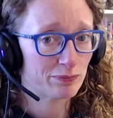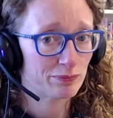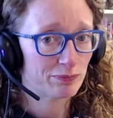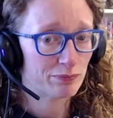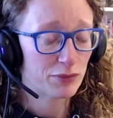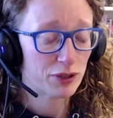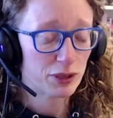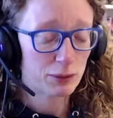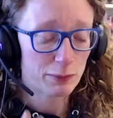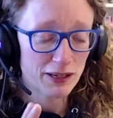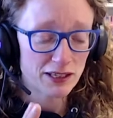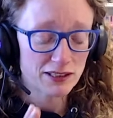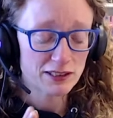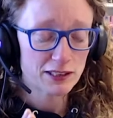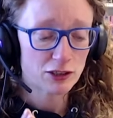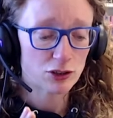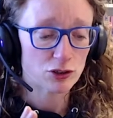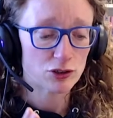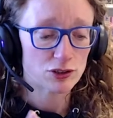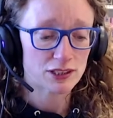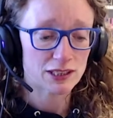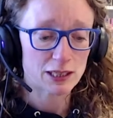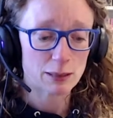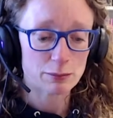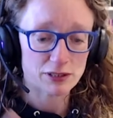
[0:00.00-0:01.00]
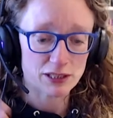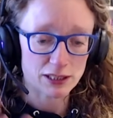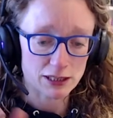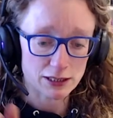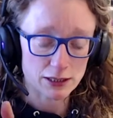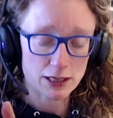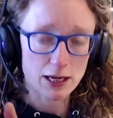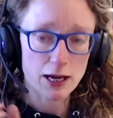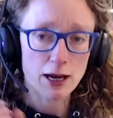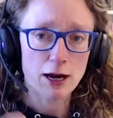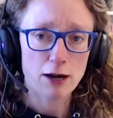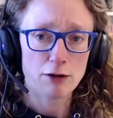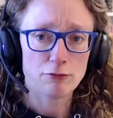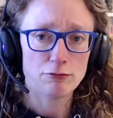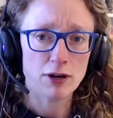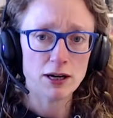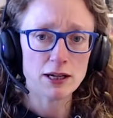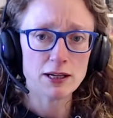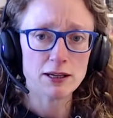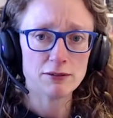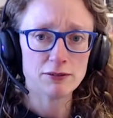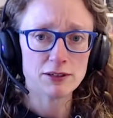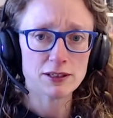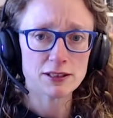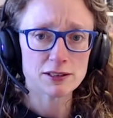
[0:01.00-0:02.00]
But the basic concept is write
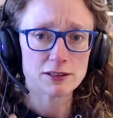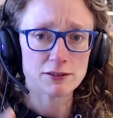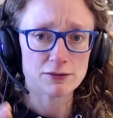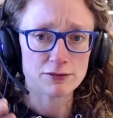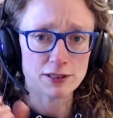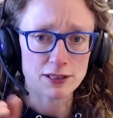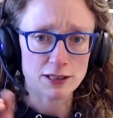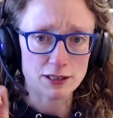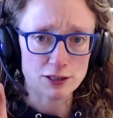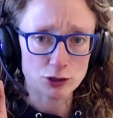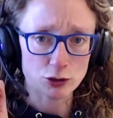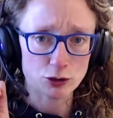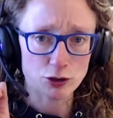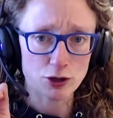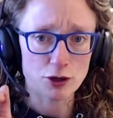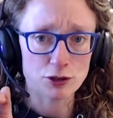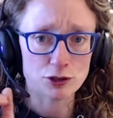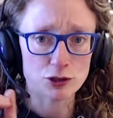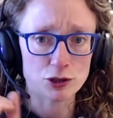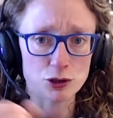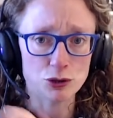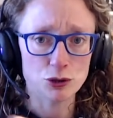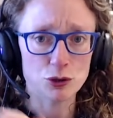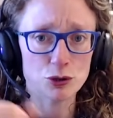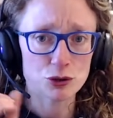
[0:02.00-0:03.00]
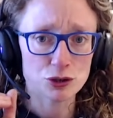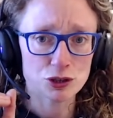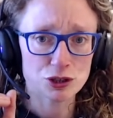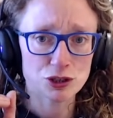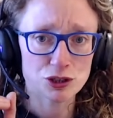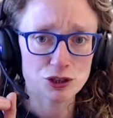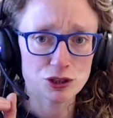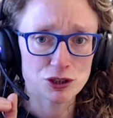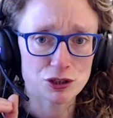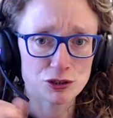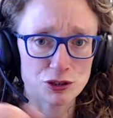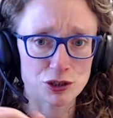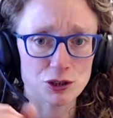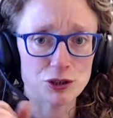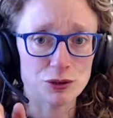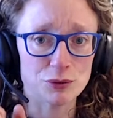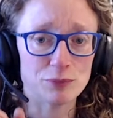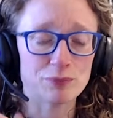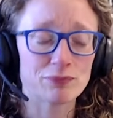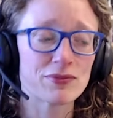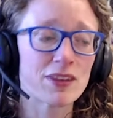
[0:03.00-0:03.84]
a list of things you're going to not do.